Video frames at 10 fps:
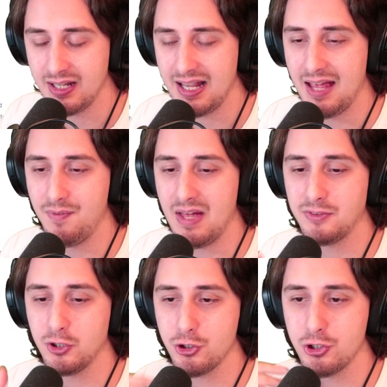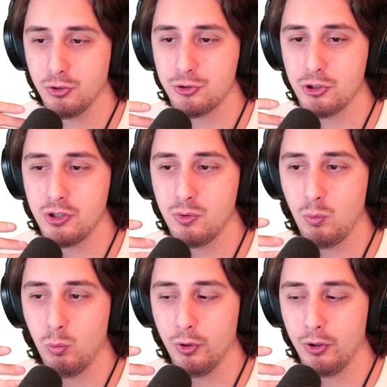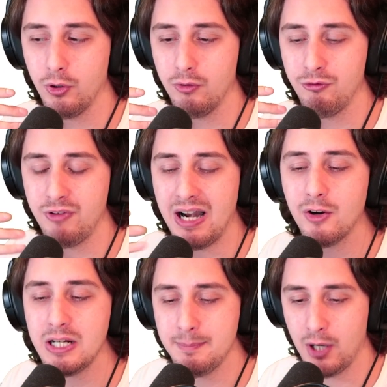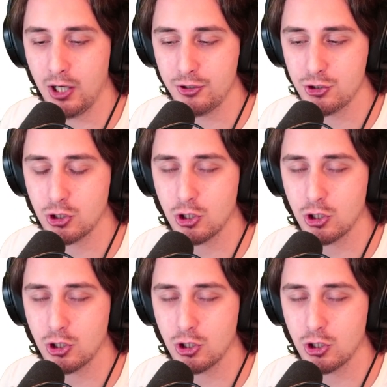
and that their children were very much